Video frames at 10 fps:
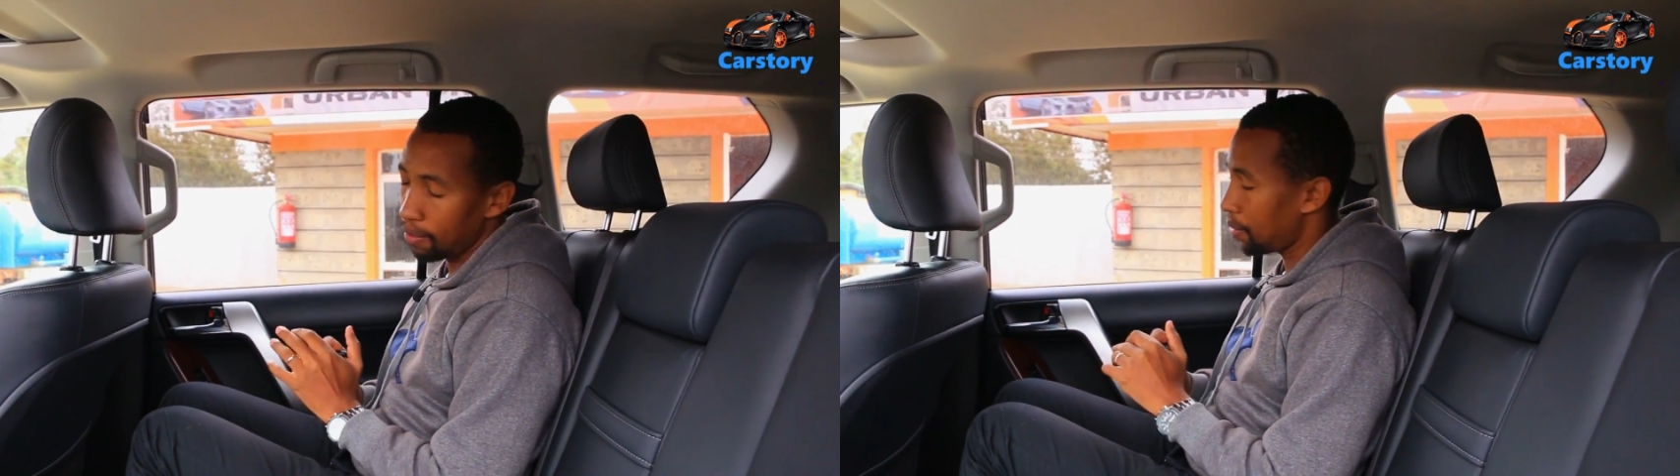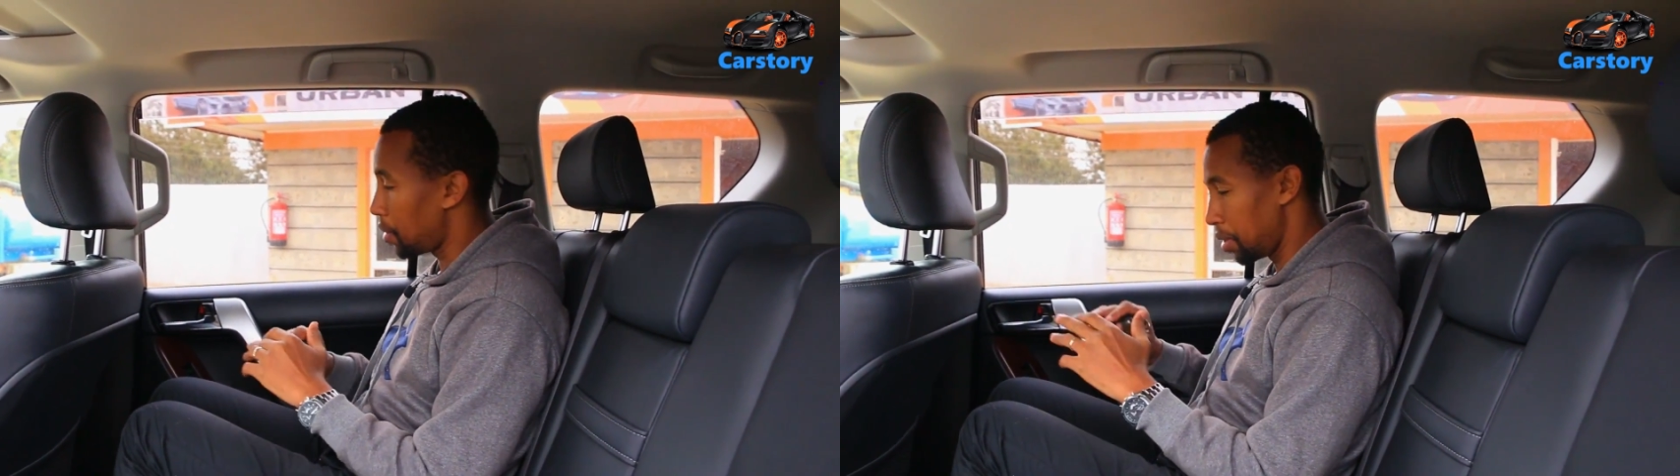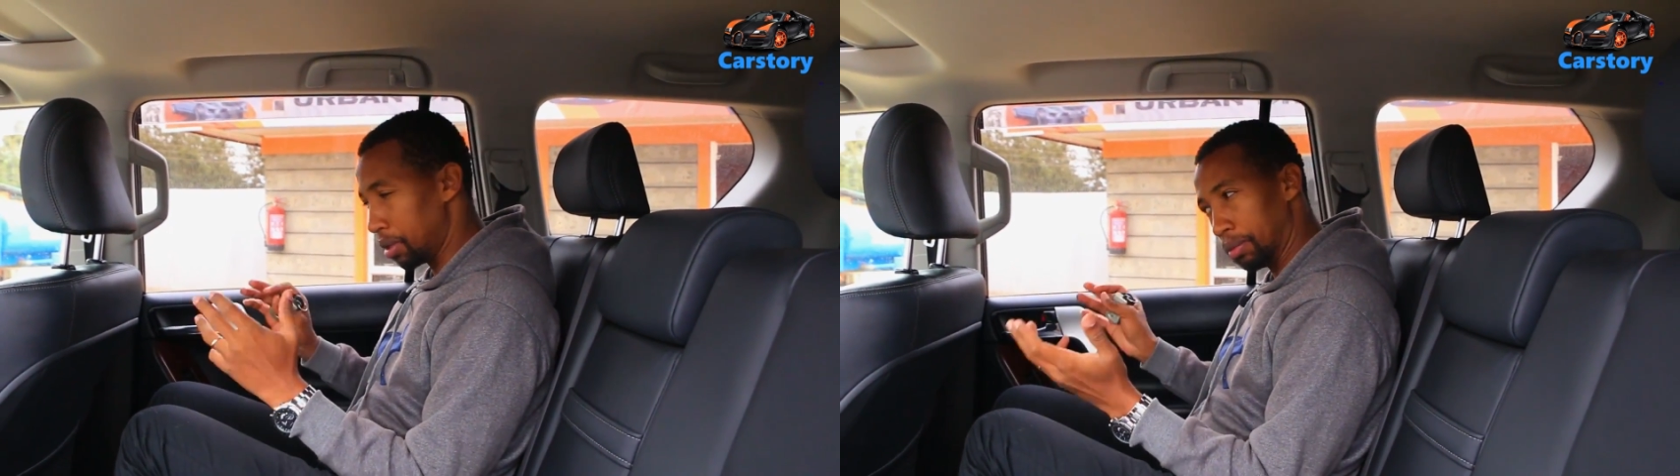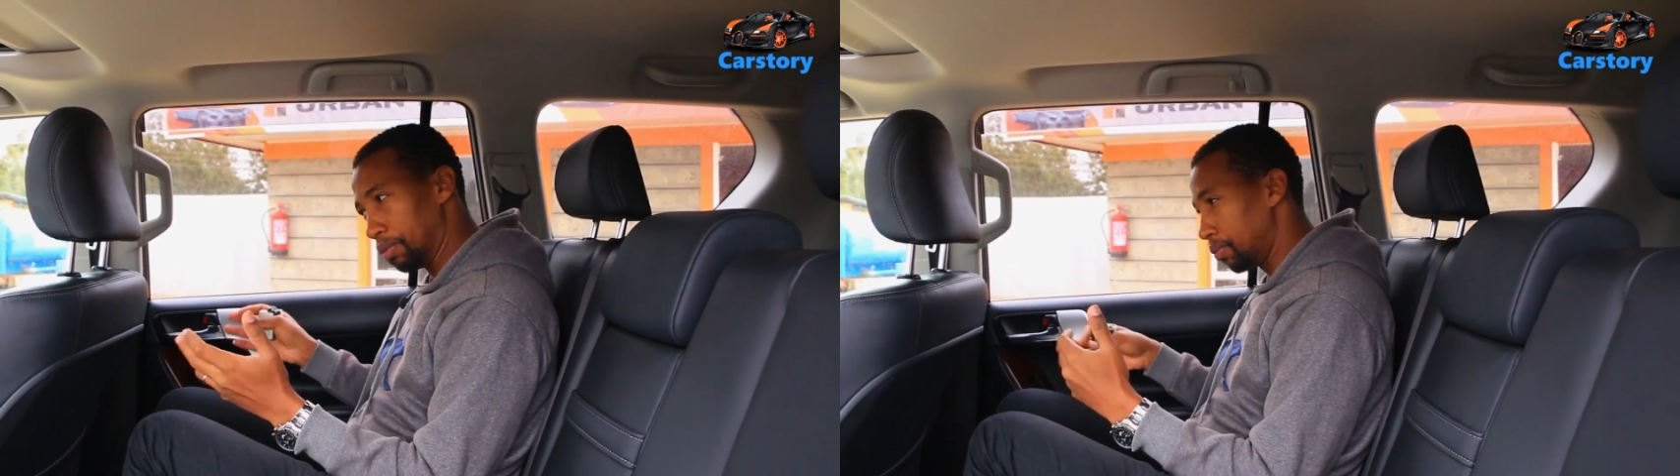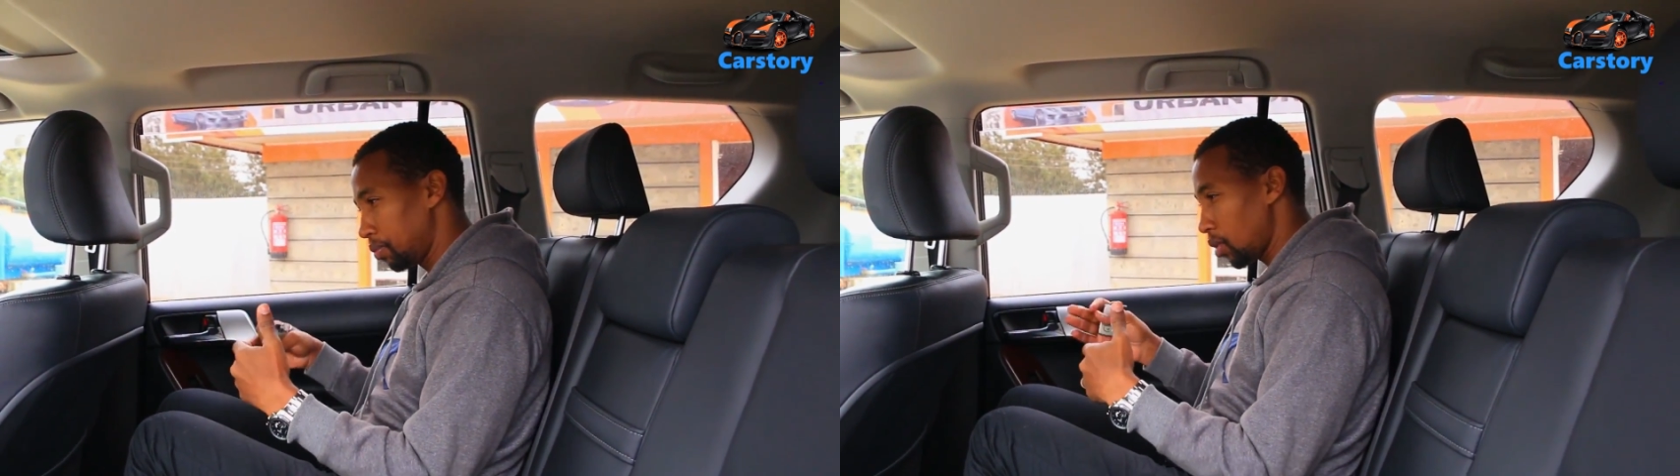for
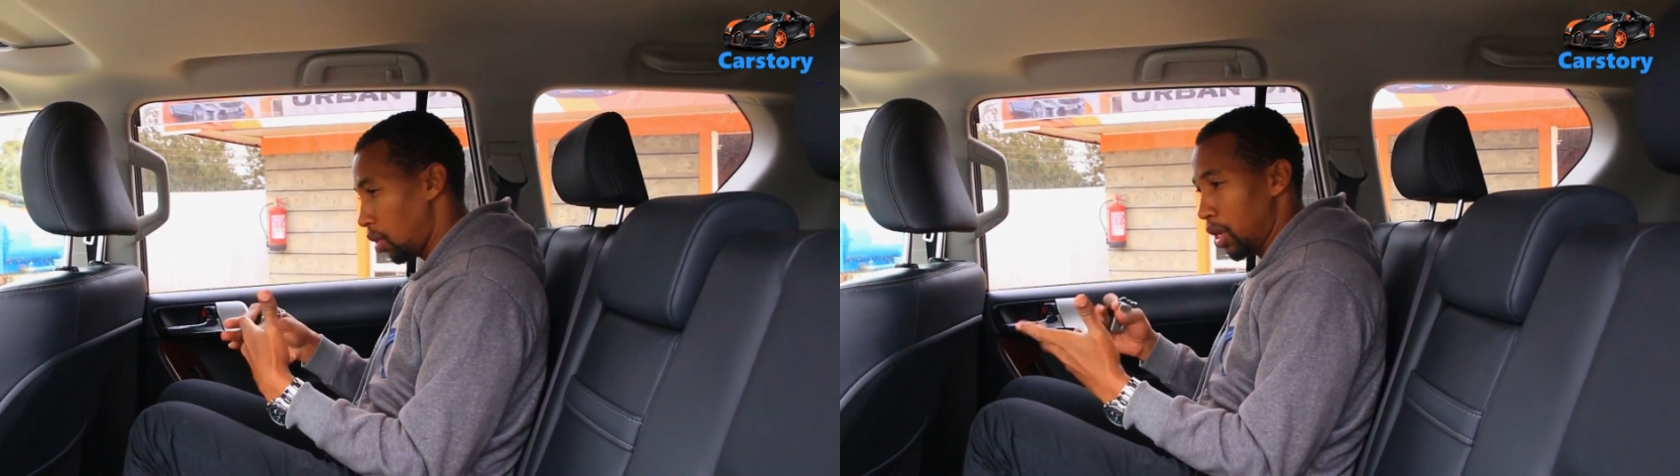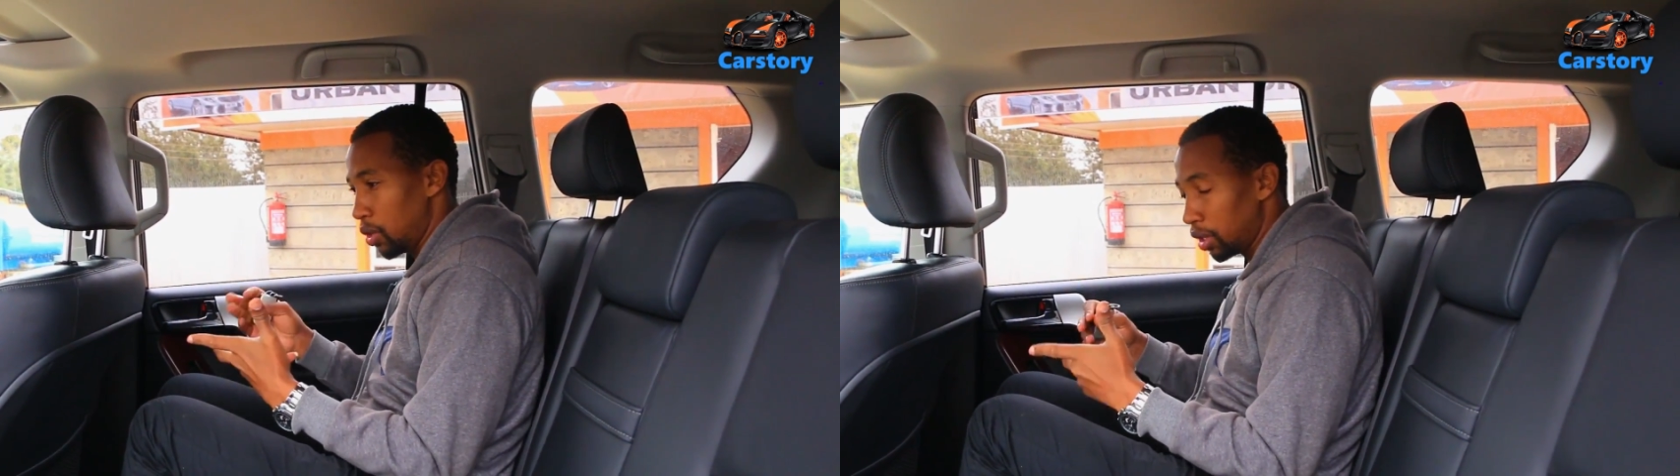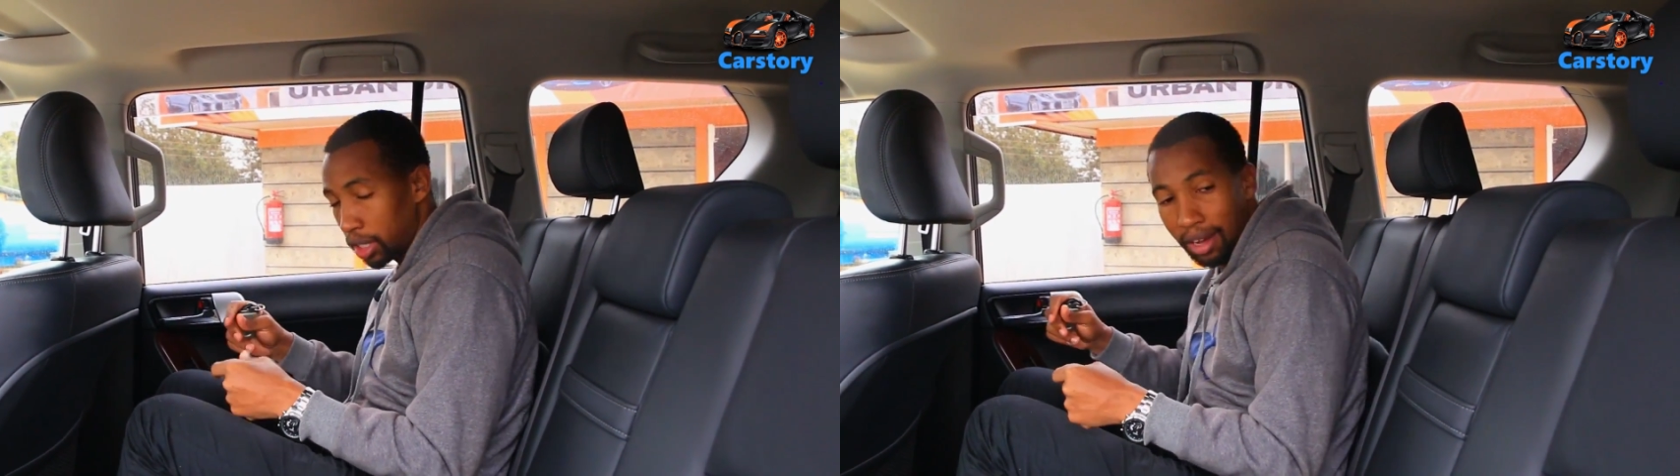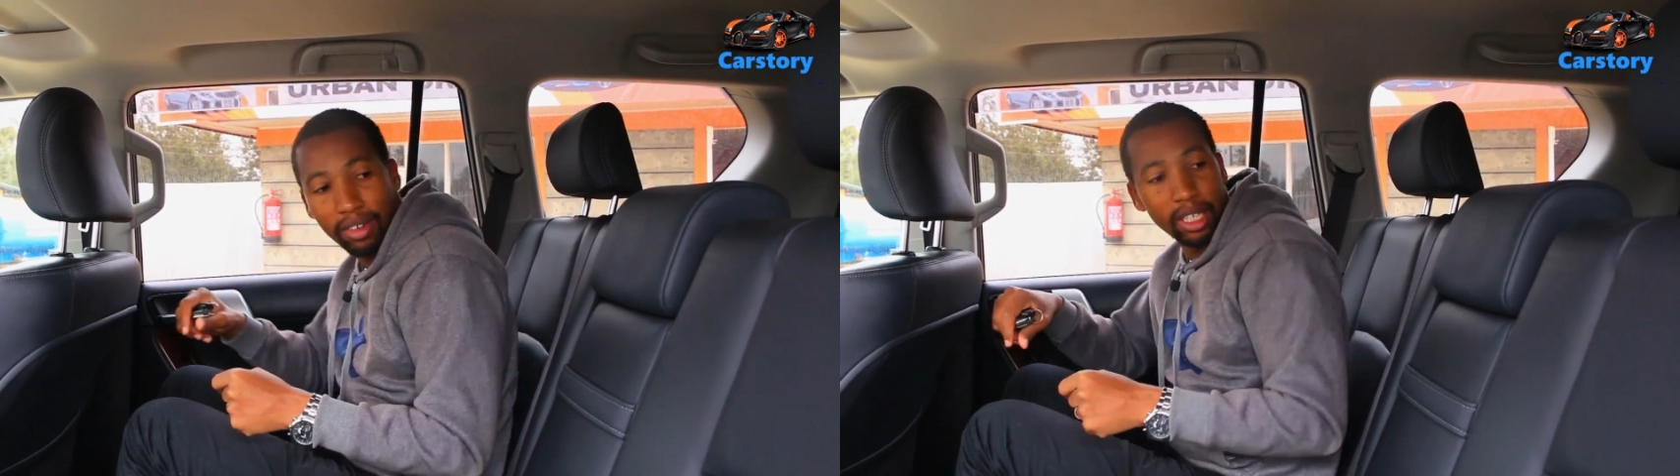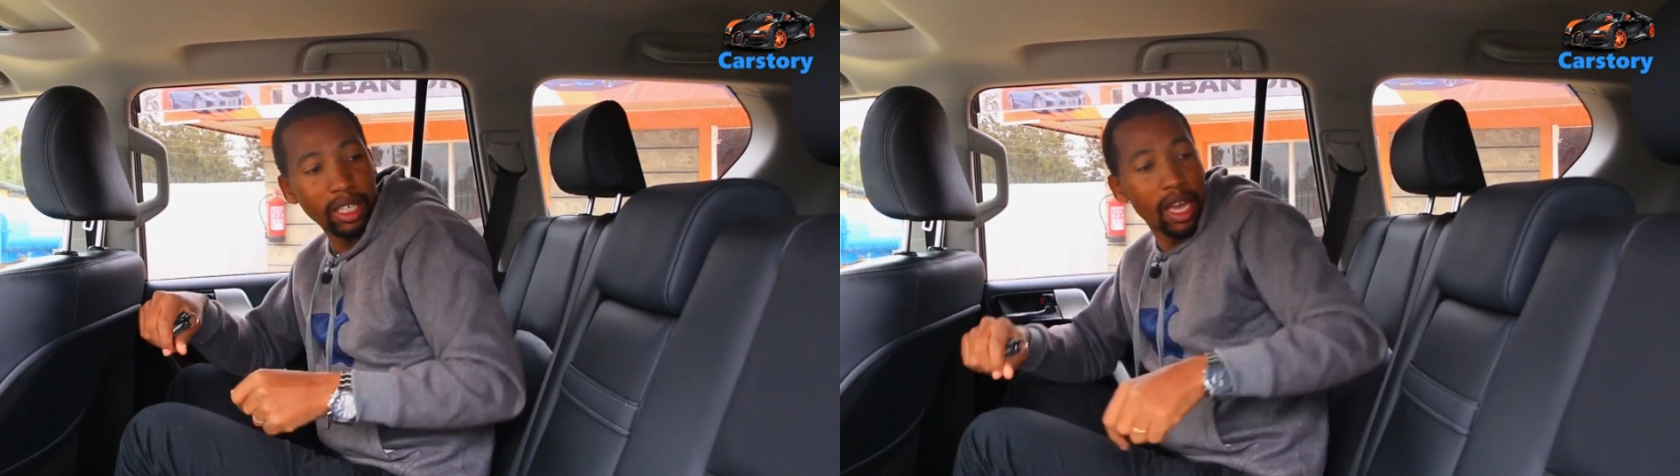when you're traveling.